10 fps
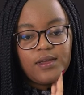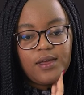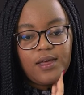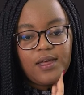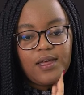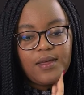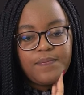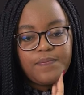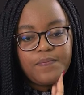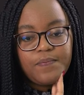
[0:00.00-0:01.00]

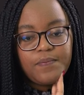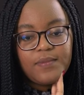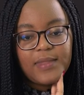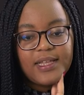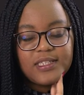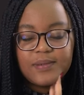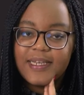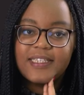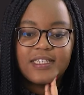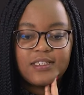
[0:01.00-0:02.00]
That is a
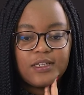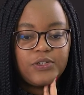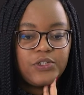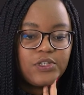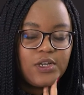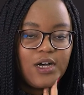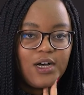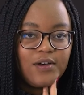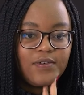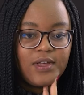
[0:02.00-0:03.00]
basic solution
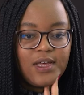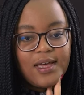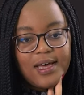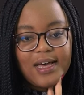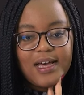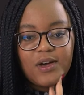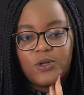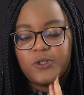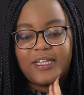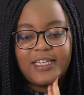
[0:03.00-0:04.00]
of
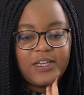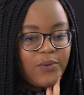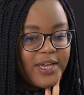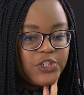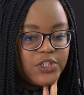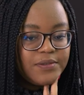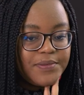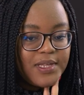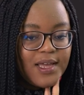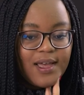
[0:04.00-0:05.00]
quadratic
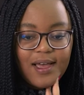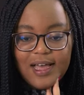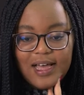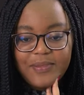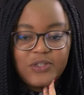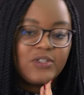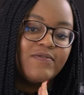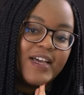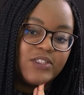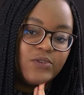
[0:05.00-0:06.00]
equation using
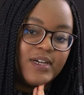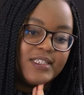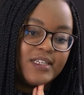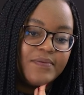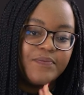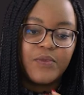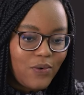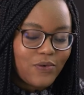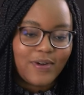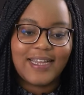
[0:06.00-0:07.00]
factorizing.
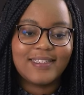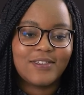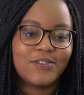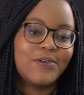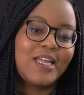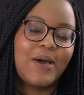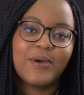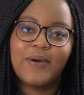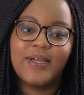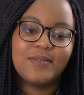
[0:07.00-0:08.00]
All right, so now
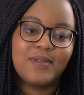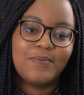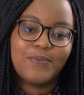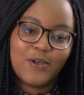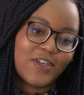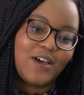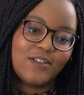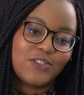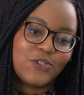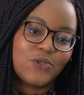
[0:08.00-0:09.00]
we're going to be moving
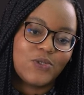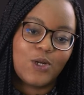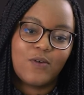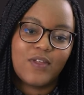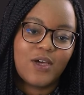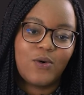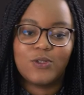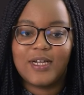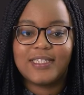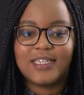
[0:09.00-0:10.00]
on to solving
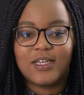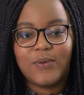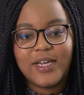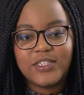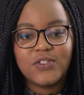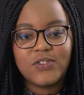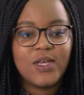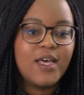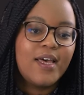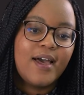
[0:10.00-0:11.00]
quadratic equations
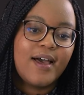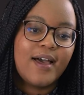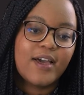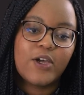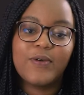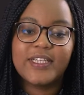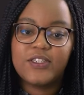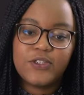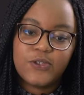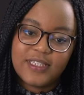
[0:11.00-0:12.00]
correct
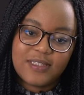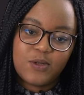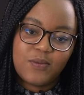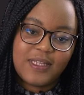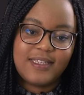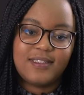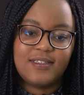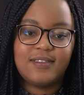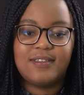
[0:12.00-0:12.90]
to 2 decimal places.